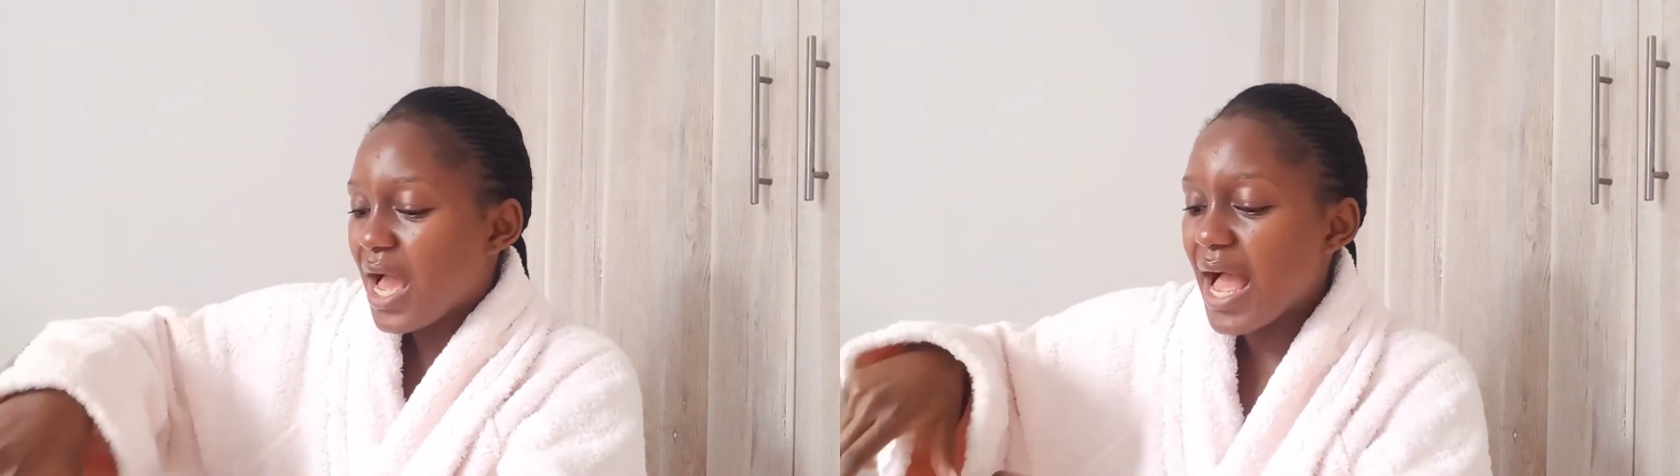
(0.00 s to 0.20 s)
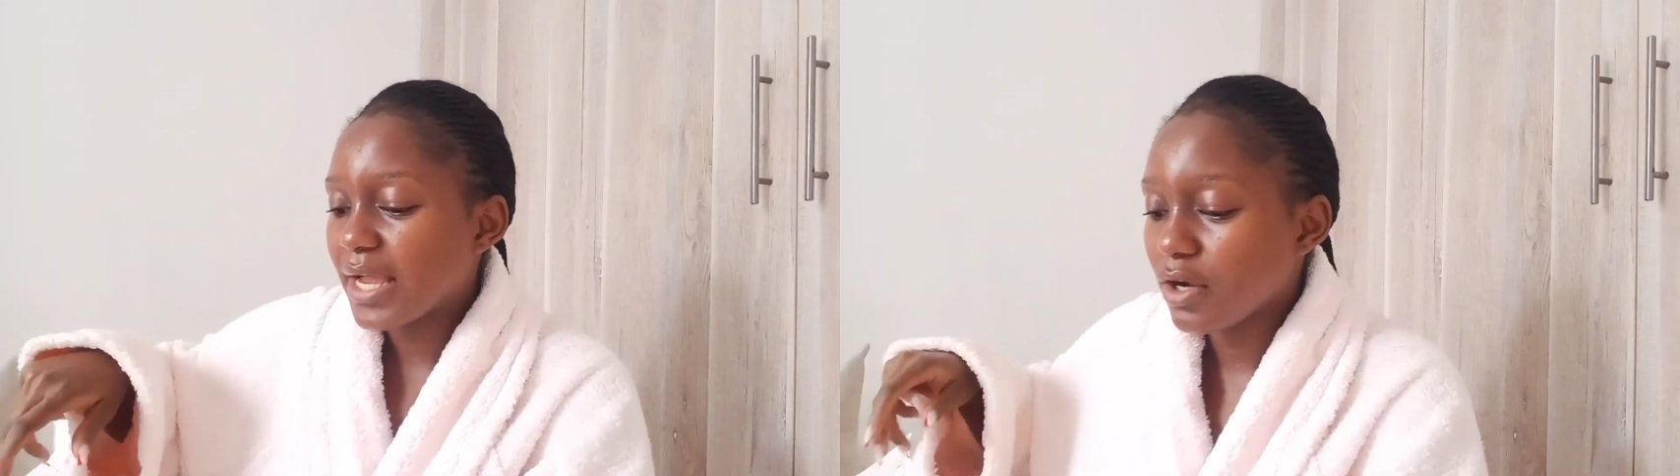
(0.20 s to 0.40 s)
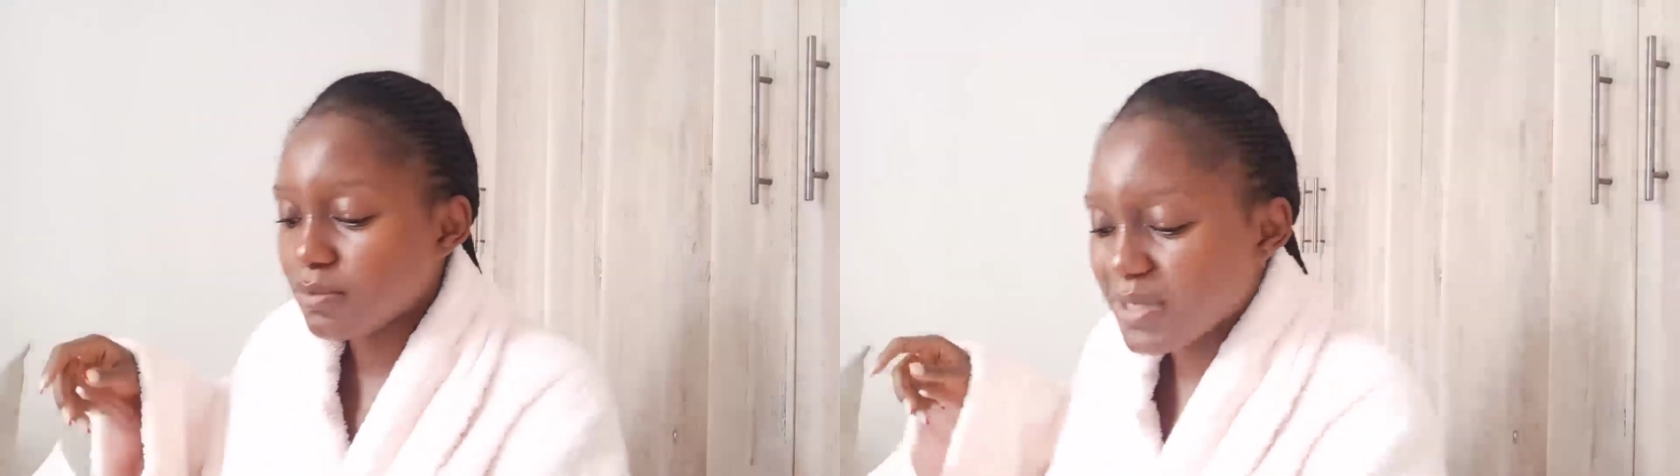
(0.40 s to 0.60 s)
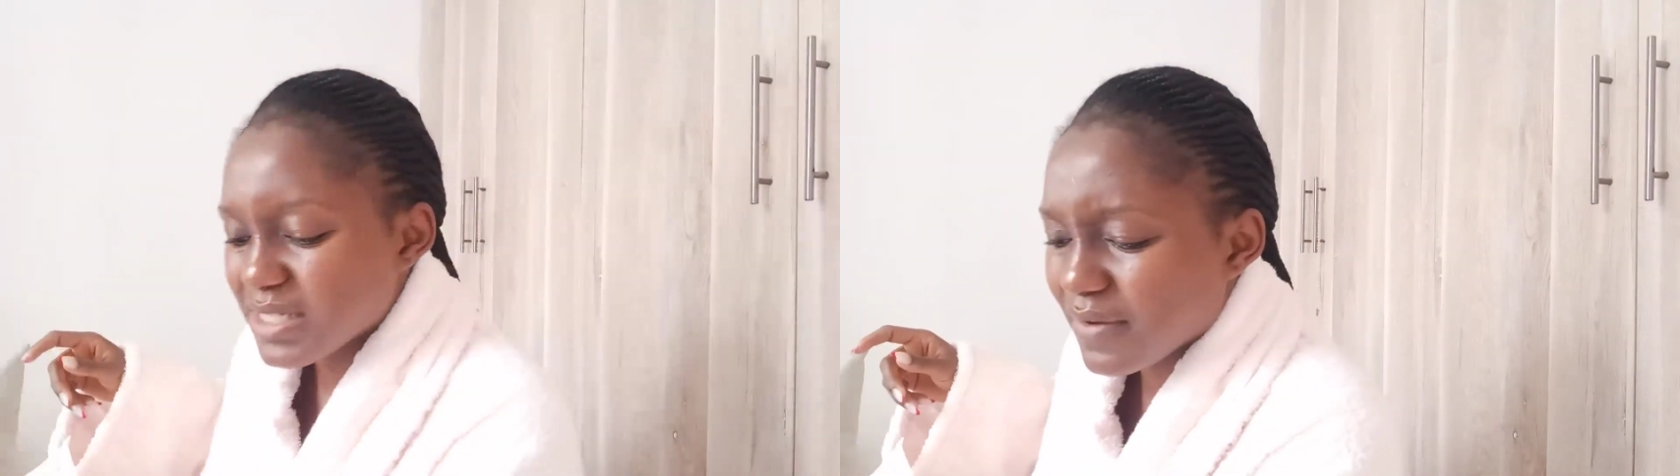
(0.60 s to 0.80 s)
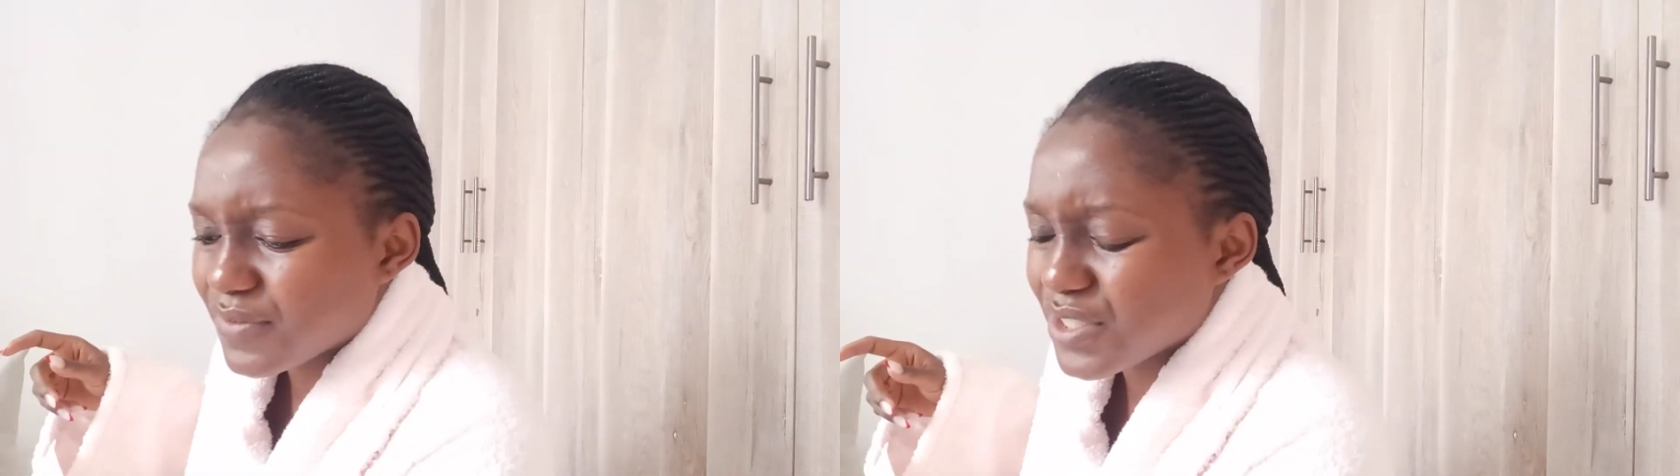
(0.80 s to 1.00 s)
I got
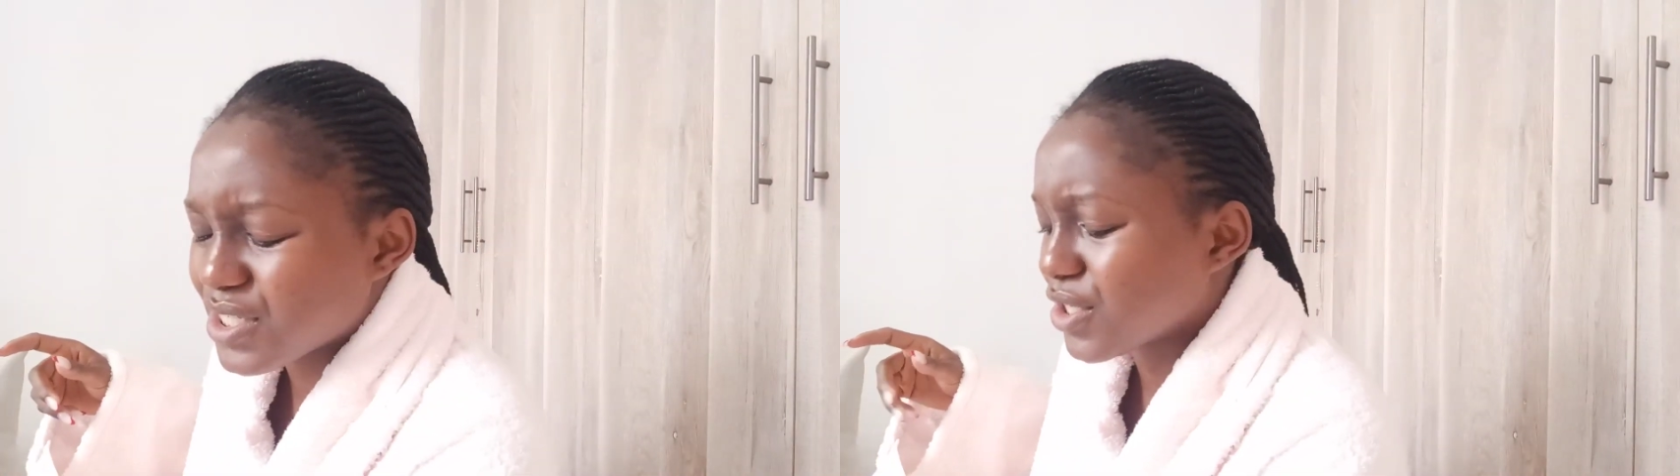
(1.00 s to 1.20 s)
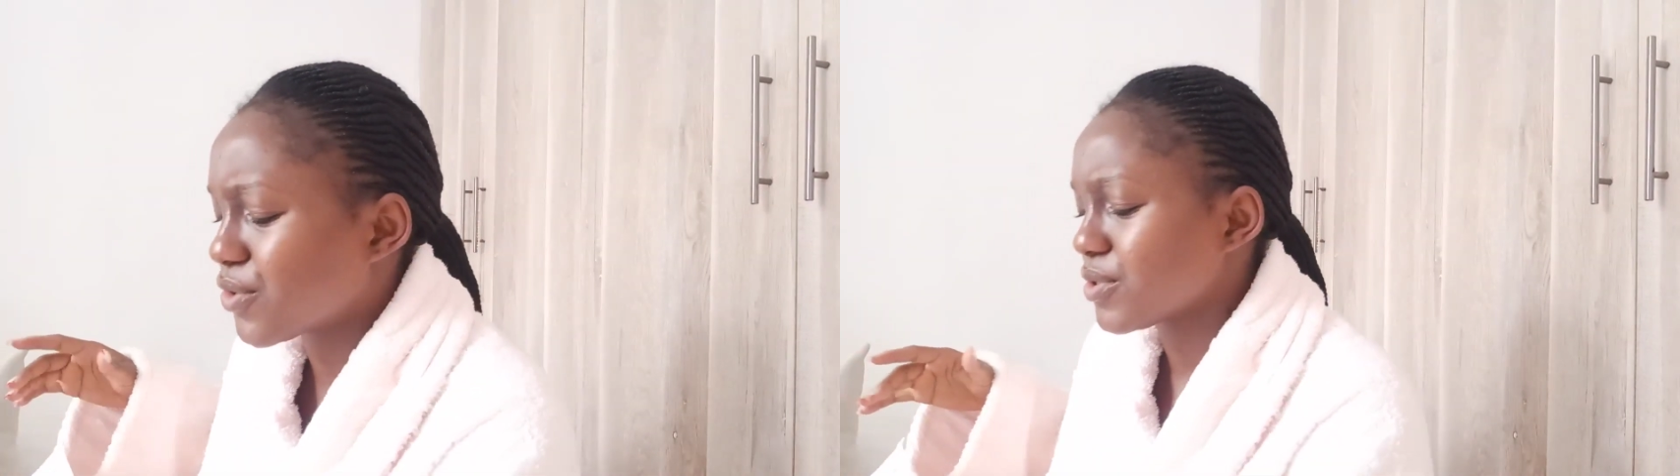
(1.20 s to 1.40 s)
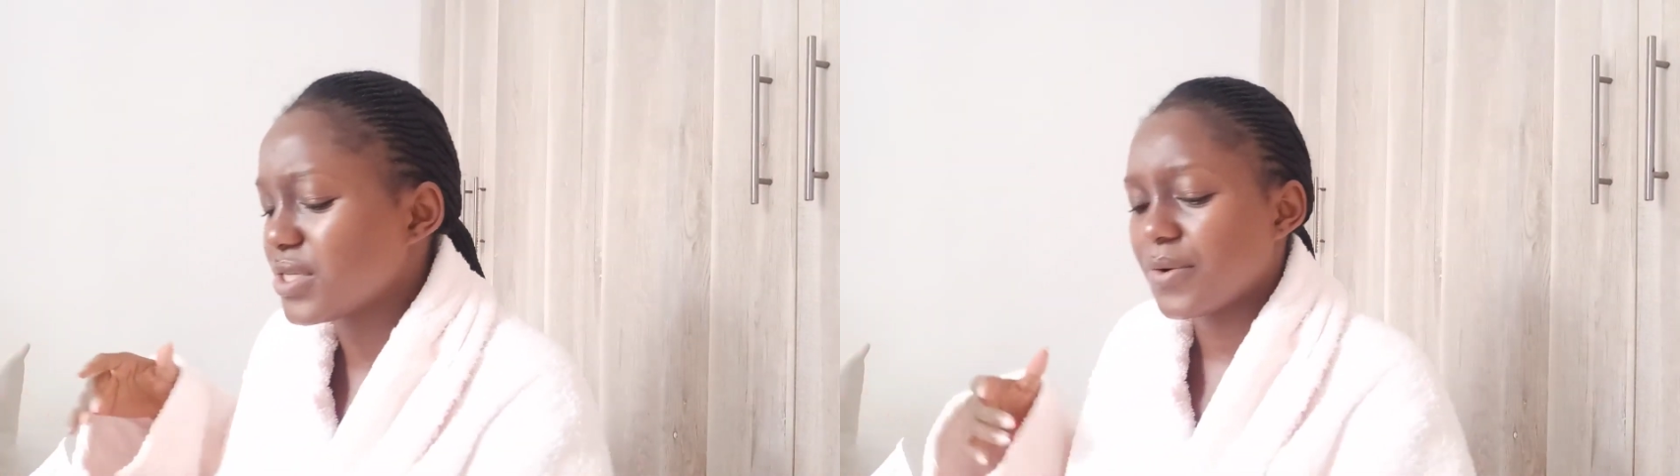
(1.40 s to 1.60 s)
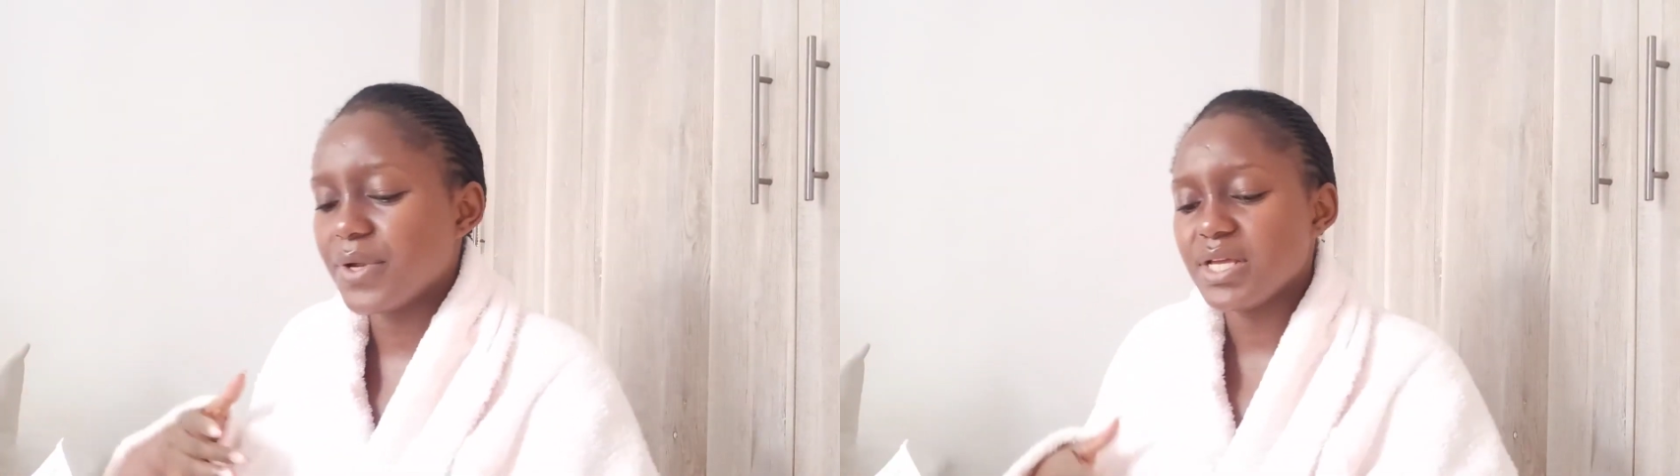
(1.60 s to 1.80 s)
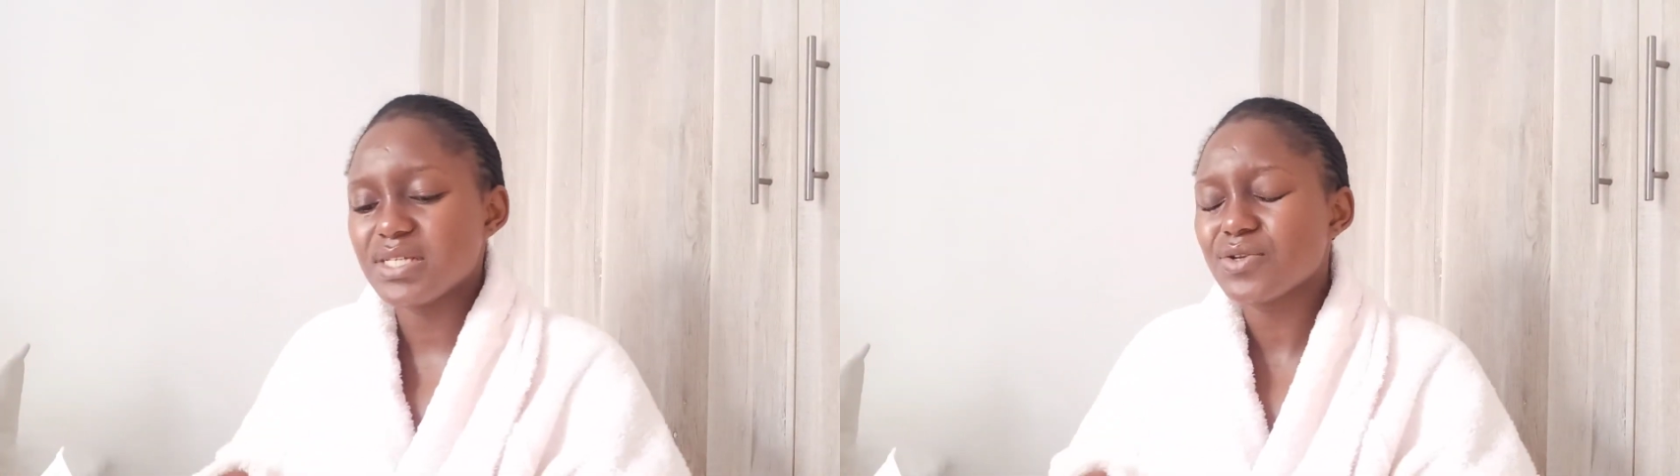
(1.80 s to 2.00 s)
myself just groceries,